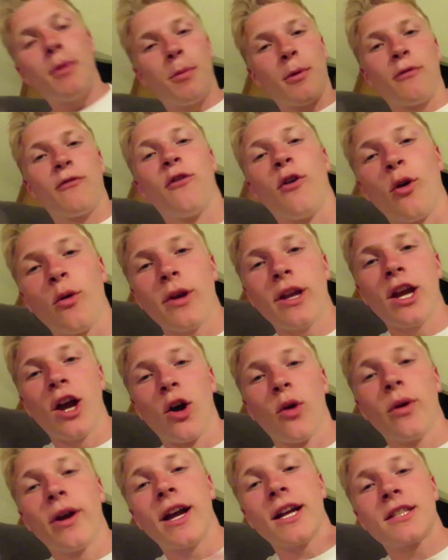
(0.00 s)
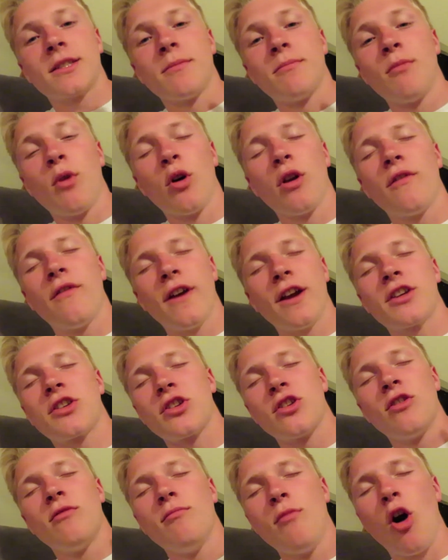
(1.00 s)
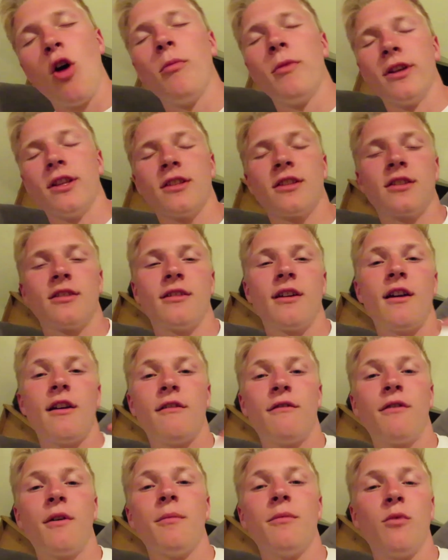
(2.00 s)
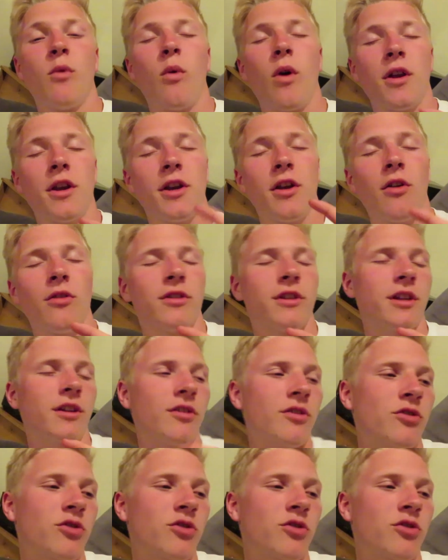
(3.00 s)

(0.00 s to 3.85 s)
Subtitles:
But before we go, we got some motivational moments from the one and only